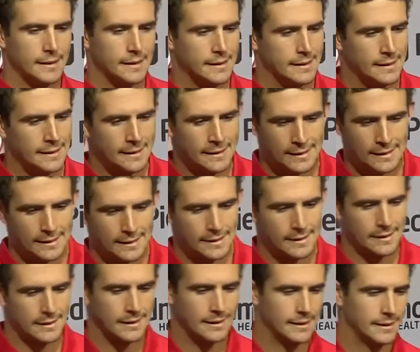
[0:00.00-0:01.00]

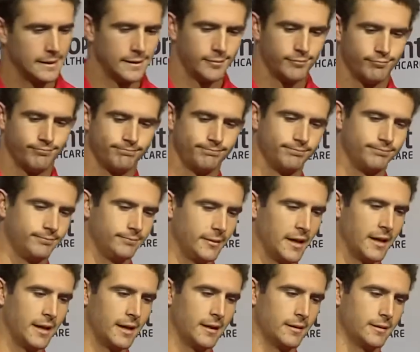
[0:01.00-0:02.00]

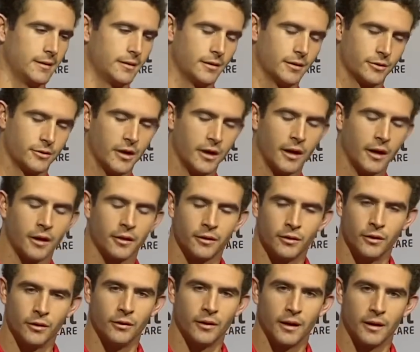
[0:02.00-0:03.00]
yeah, I'm going to try not to
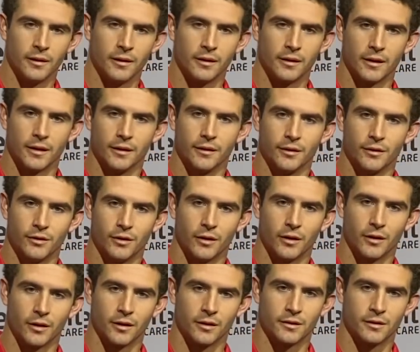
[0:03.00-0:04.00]
do that again this
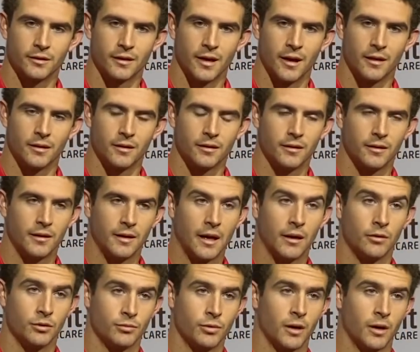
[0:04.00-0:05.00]
year because that
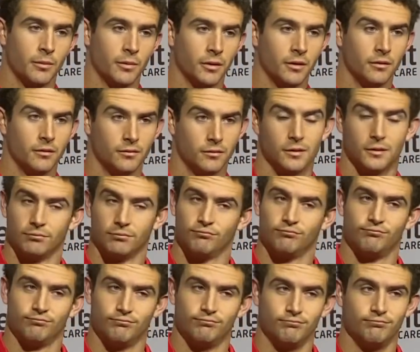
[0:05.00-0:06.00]
was probably,
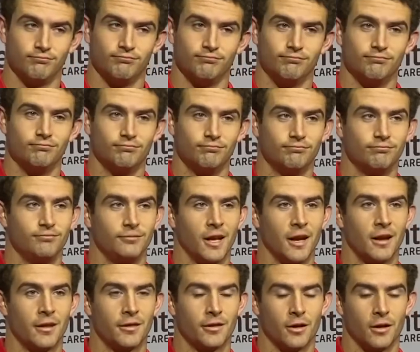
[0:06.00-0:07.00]

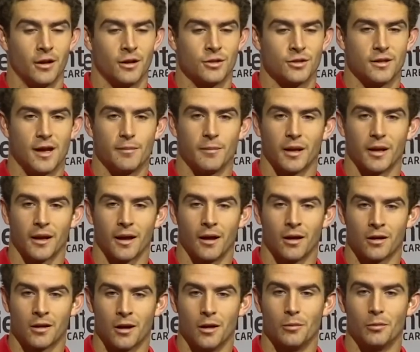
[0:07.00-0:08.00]
yeah, I thought I snapped my
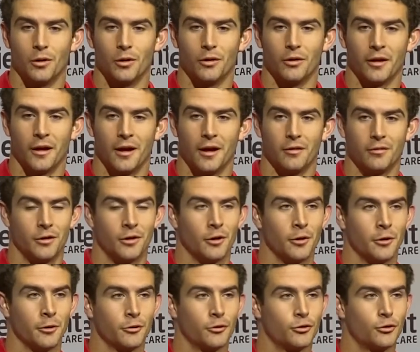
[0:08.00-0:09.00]
collarbone in half. It
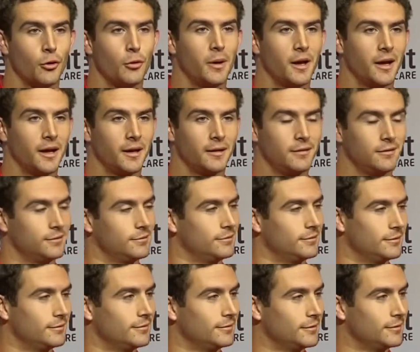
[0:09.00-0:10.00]
hurt so bad.
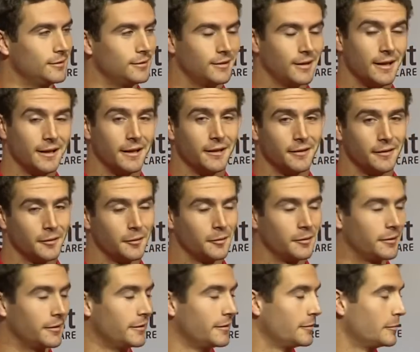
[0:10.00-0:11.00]
I didn't,
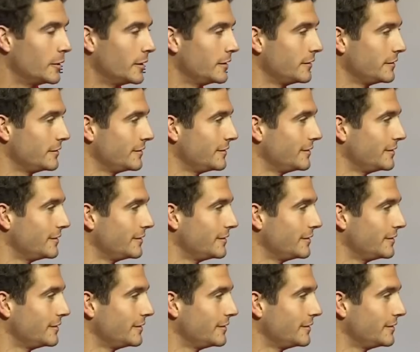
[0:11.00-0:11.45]
but.